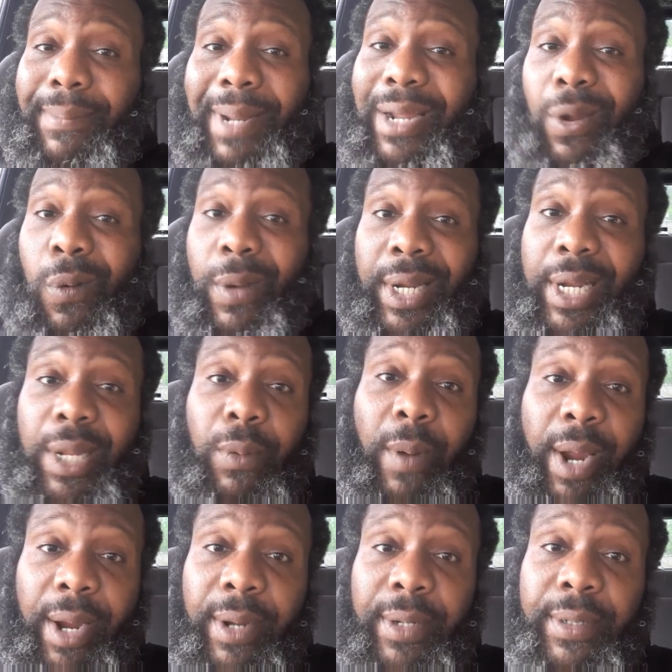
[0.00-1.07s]
not going
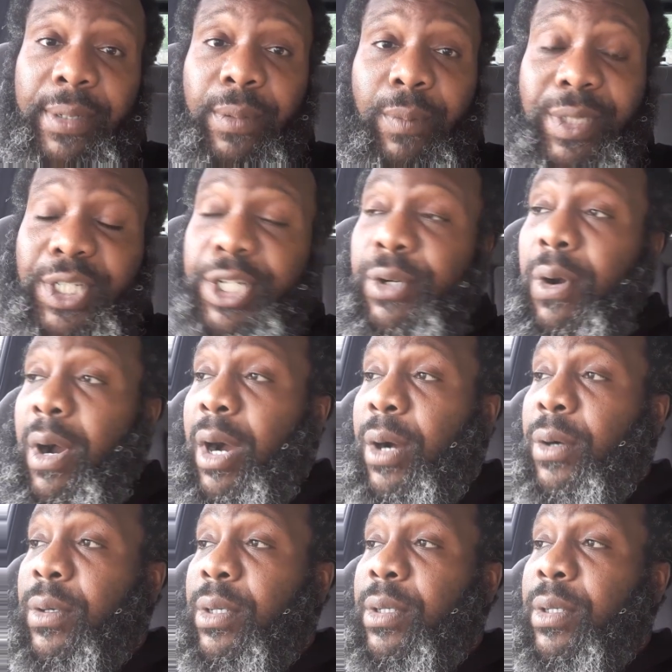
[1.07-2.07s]
anywhere with you all.